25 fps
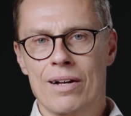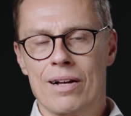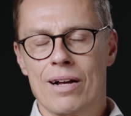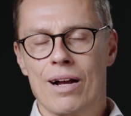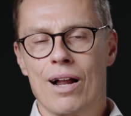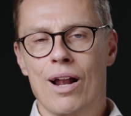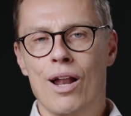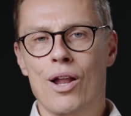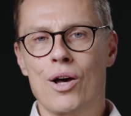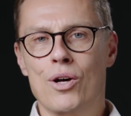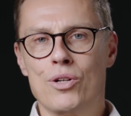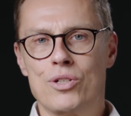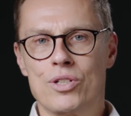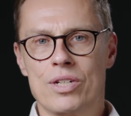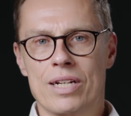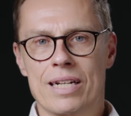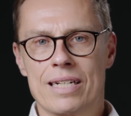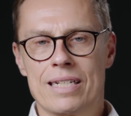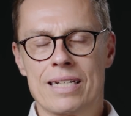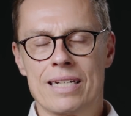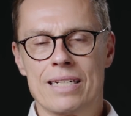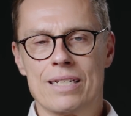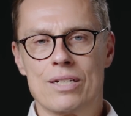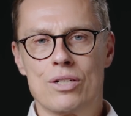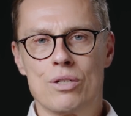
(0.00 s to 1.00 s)

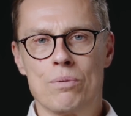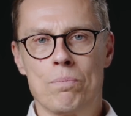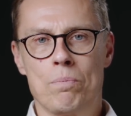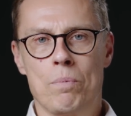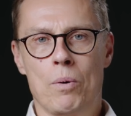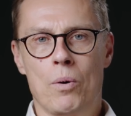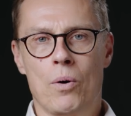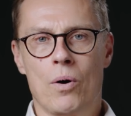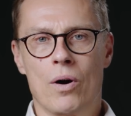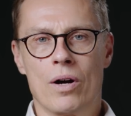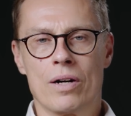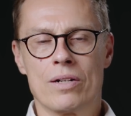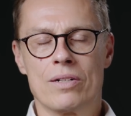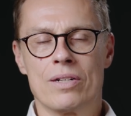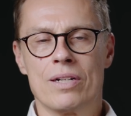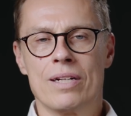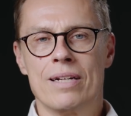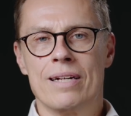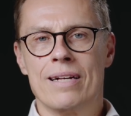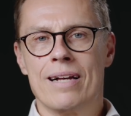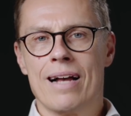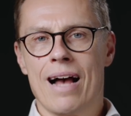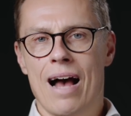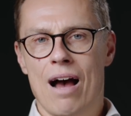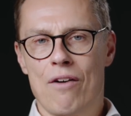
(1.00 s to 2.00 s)
closeness and support,
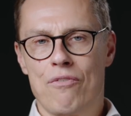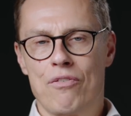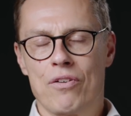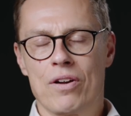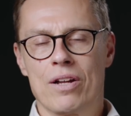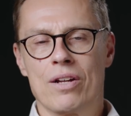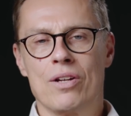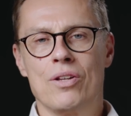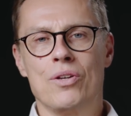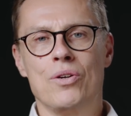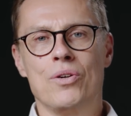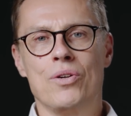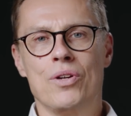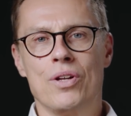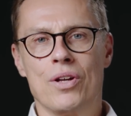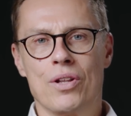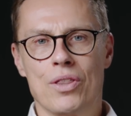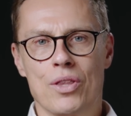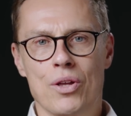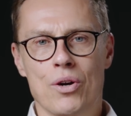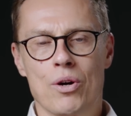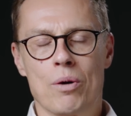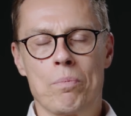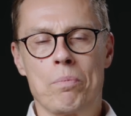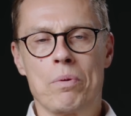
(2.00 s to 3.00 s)
African Union,
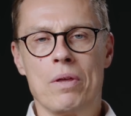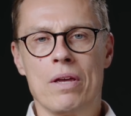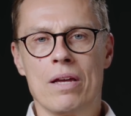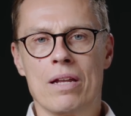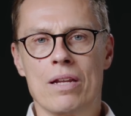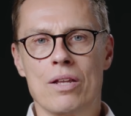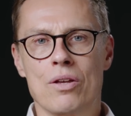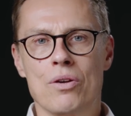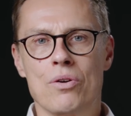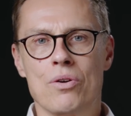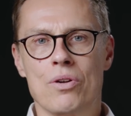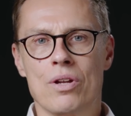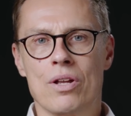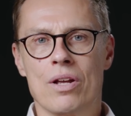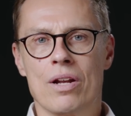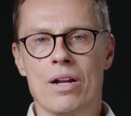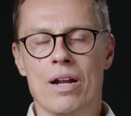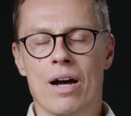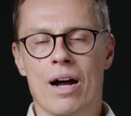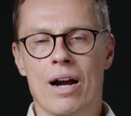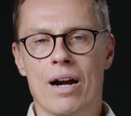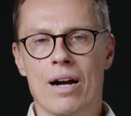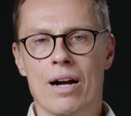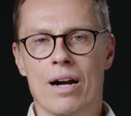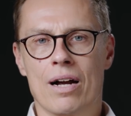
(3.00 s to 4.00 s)
the European Union
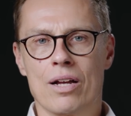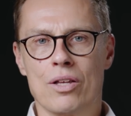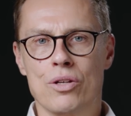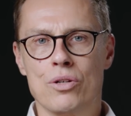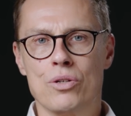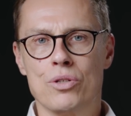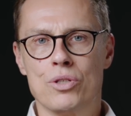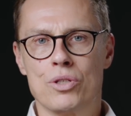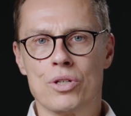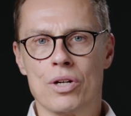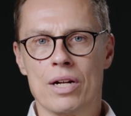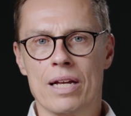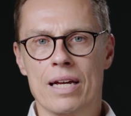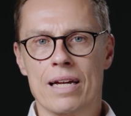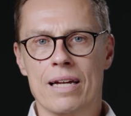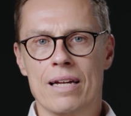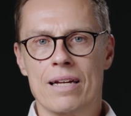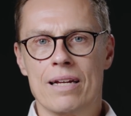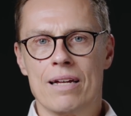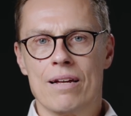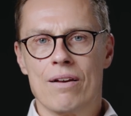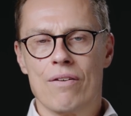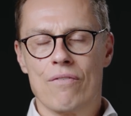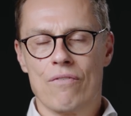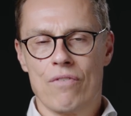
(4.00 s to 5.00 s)
are usually
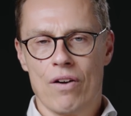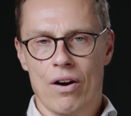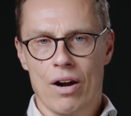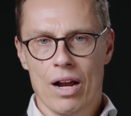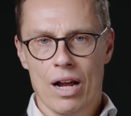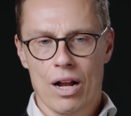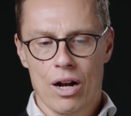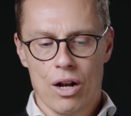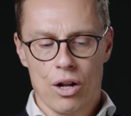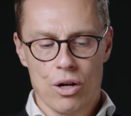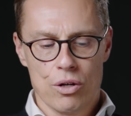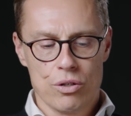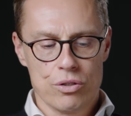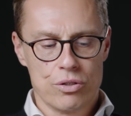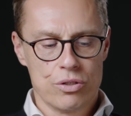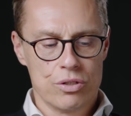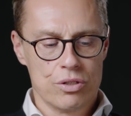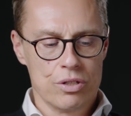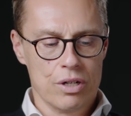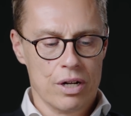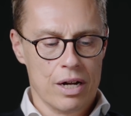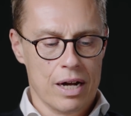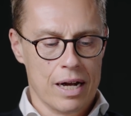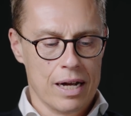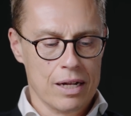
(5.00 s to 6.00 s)
very close
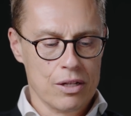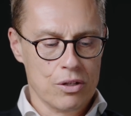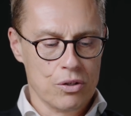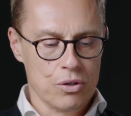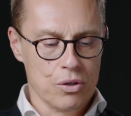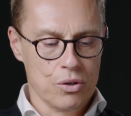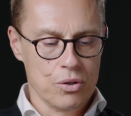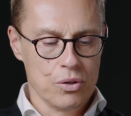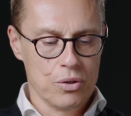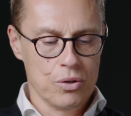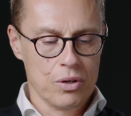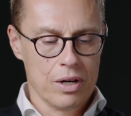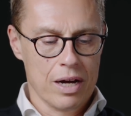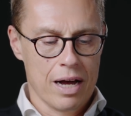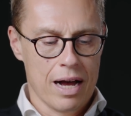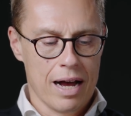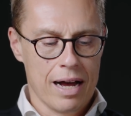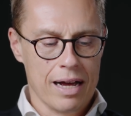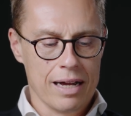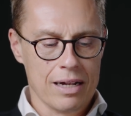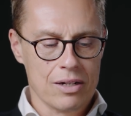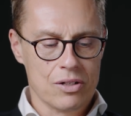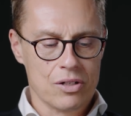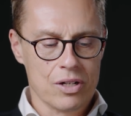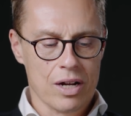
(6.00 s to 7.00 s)
to
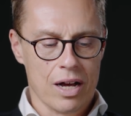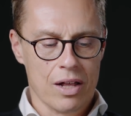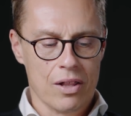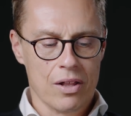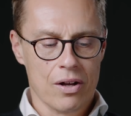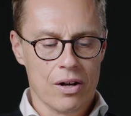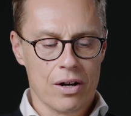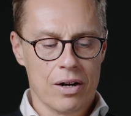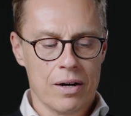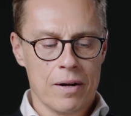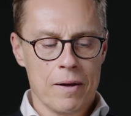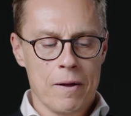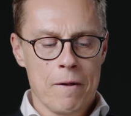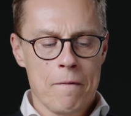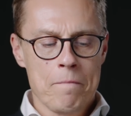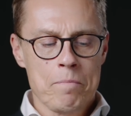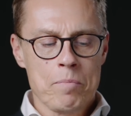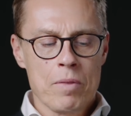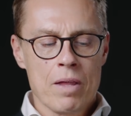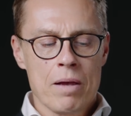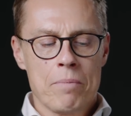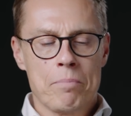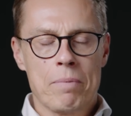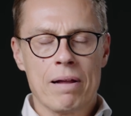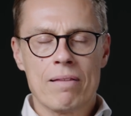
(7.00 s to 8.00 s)
each other.
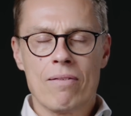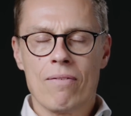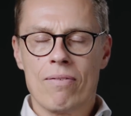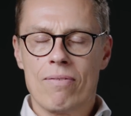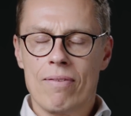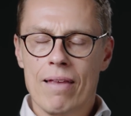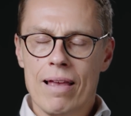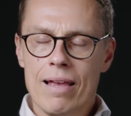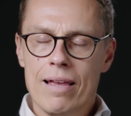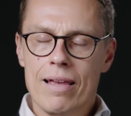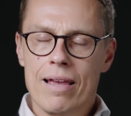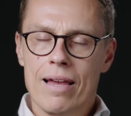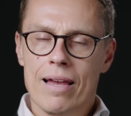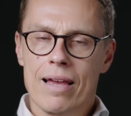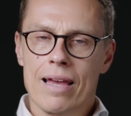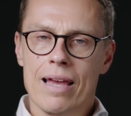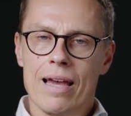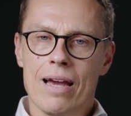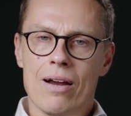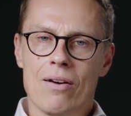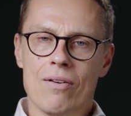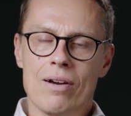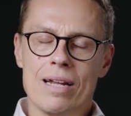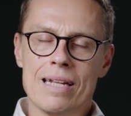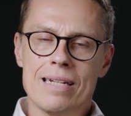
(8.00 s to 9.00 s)
But the thinking
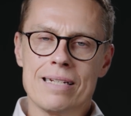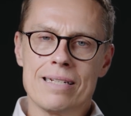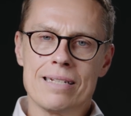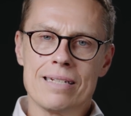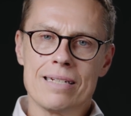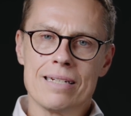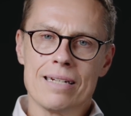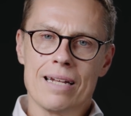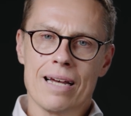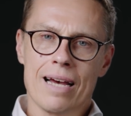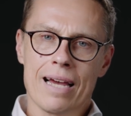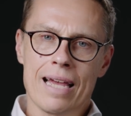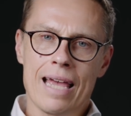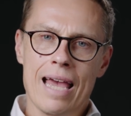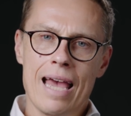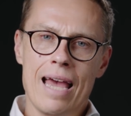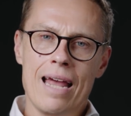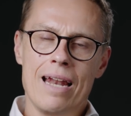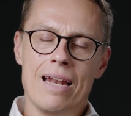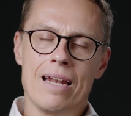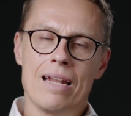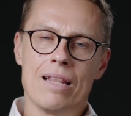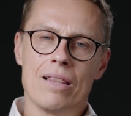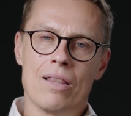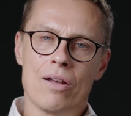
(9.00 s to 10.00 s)
here is,
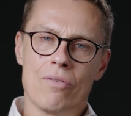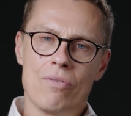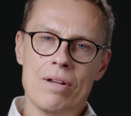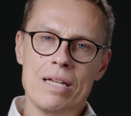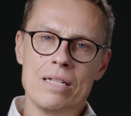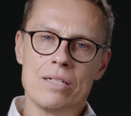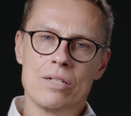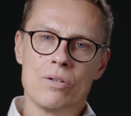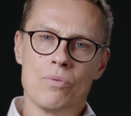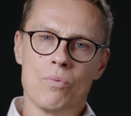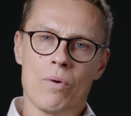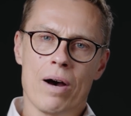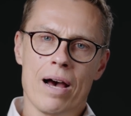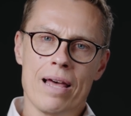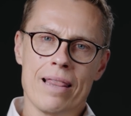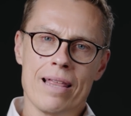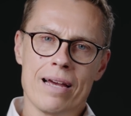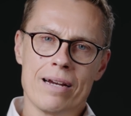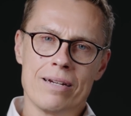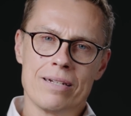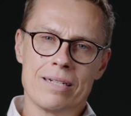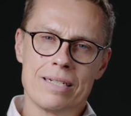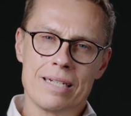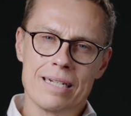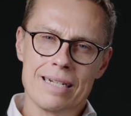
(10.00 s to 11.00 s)
again, the reason why
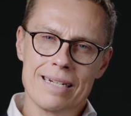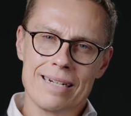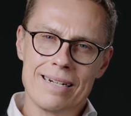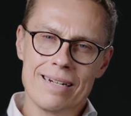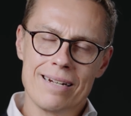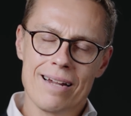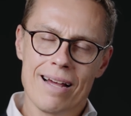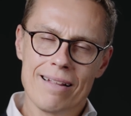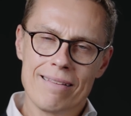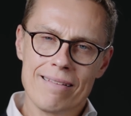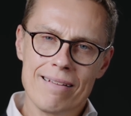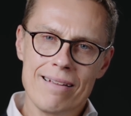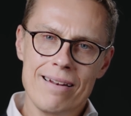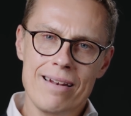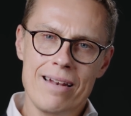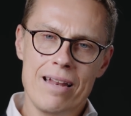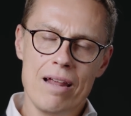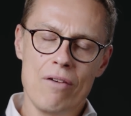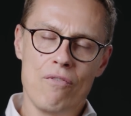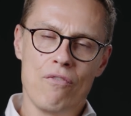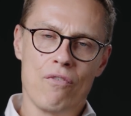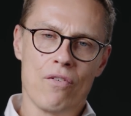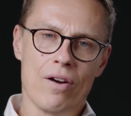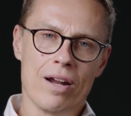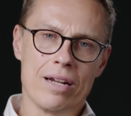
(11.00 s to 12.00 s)
there's not
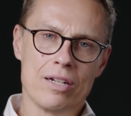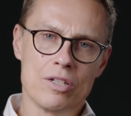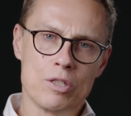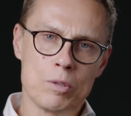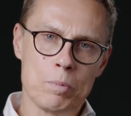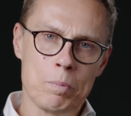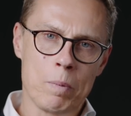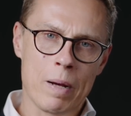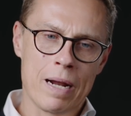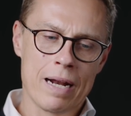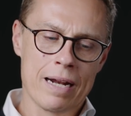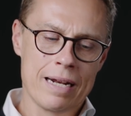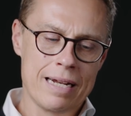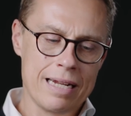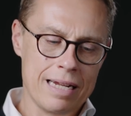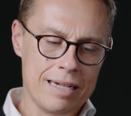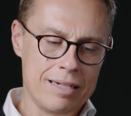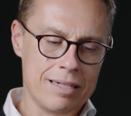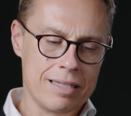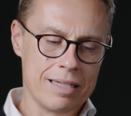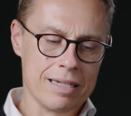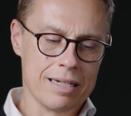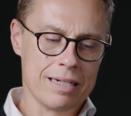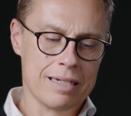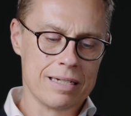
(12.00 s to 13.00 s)
indifference but a
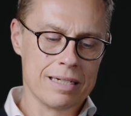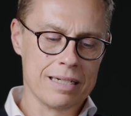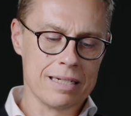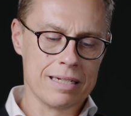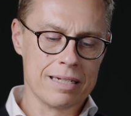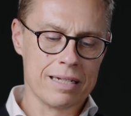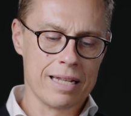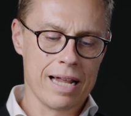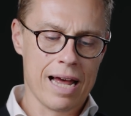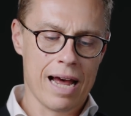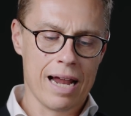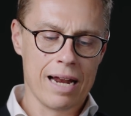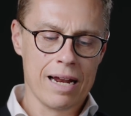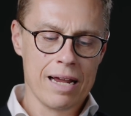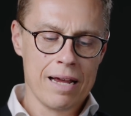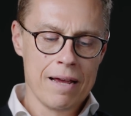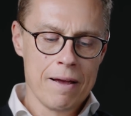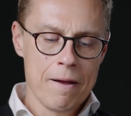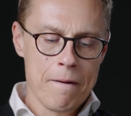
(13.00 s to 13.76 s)
distance is that